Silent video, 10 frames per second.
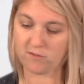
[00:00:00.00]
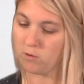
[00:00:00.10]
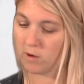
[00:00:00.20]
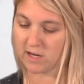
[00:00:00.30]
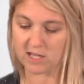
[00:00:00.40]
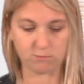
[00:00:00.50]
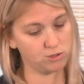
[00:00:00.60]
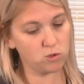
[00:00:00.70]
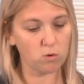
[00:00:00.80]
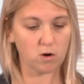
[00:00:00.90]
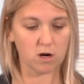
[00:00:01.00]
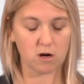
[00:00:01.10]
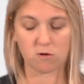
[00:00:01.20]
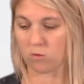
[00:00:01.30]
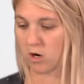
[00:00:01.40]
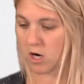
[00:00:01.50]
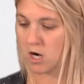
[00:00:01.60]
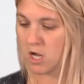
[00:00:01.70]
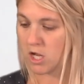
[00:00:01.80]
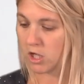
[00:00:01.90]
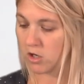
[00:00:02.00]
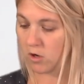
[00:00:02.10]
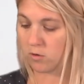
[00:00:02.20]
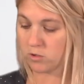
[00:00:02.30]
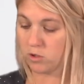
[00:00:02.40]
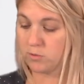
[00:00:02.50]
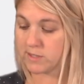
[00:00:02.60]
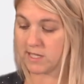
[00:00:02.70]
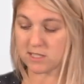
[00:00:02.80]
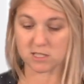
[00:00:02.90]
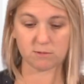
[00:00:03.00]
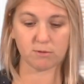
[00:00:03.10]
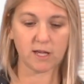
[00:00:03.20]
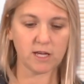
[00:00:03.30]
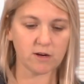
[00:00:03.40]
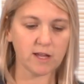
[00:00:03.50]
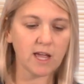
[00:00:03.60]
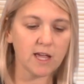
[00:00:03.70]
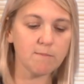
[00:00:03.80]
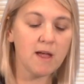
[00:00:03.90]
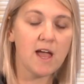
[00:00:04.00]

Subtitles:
you want to keep score or, use it to play your game.